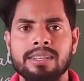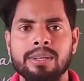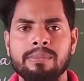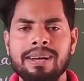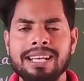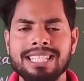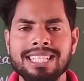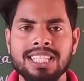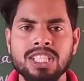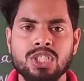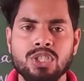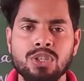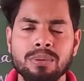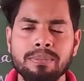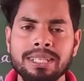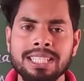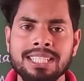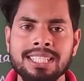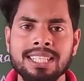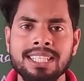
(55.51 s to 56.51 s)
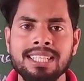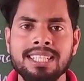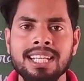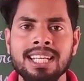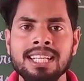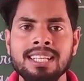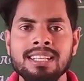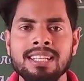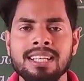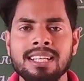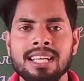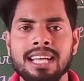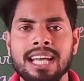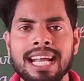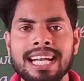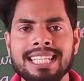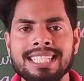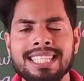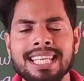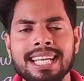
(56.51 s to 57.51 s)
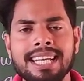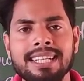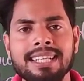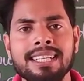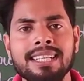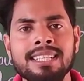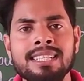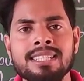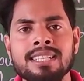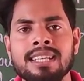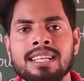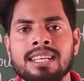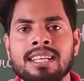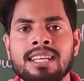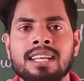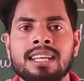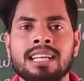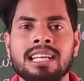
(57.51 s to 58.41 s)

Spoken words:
First is domestic trade and second is